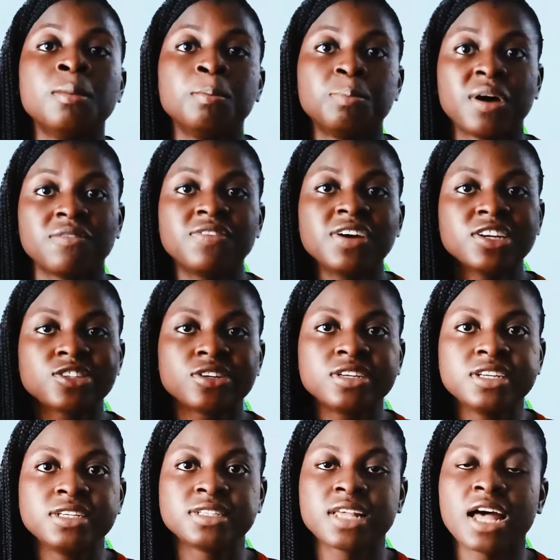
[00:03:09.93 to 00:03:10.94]

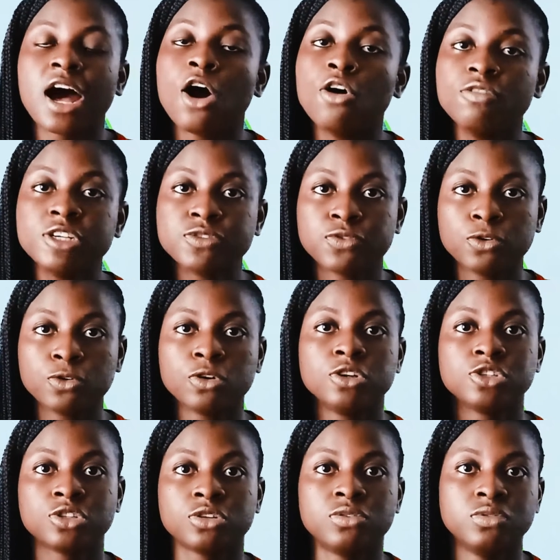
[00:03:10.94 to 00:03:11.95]
Perfectionists are always
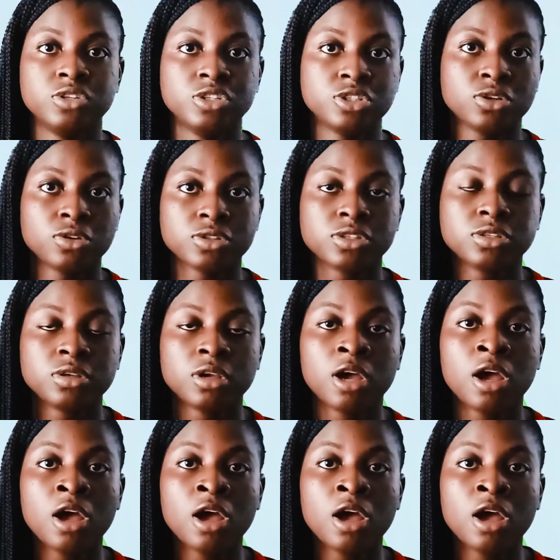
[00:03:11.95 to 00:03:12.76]
focused on results.